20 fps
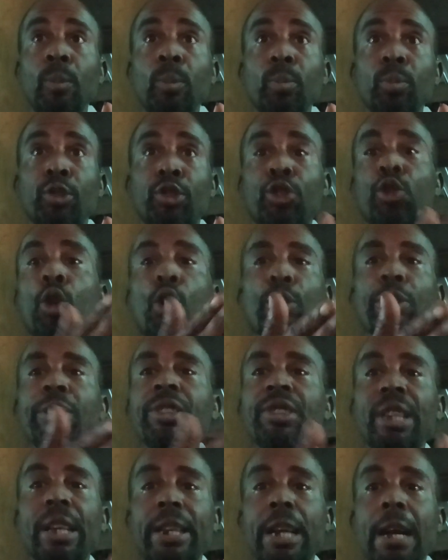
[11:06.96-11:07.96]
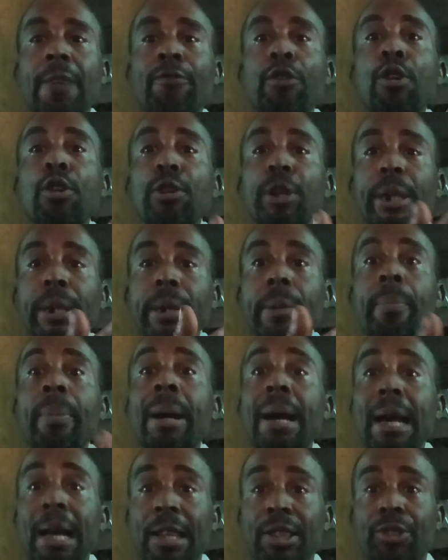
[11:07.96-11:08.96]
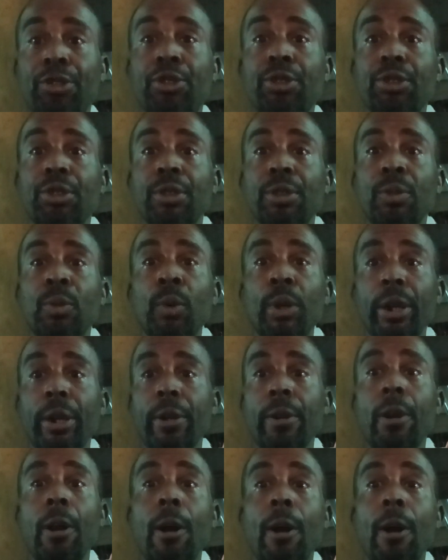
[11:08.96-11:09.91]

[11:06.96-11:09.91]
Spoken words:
stories that I've heard in the past where